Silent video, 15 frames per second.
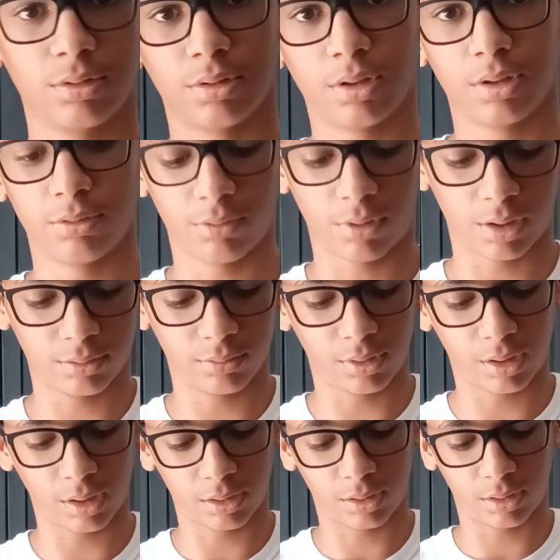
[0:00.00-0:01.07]
otherwise we
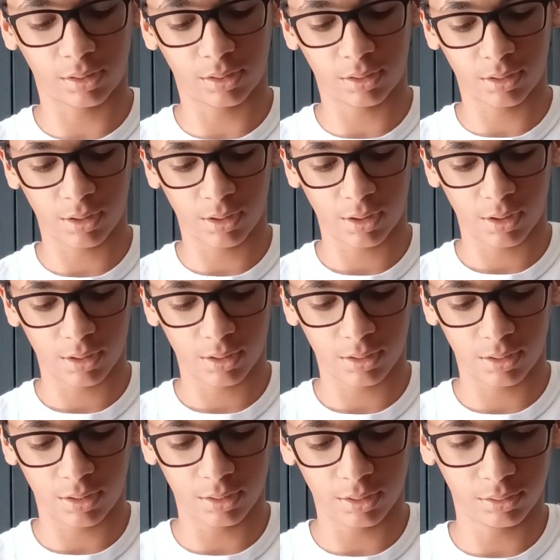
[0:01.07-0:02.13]
got
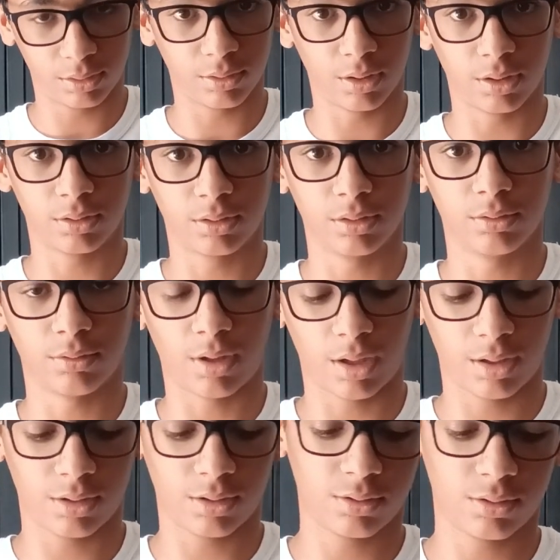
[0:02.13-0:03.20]
these 2 aces, right?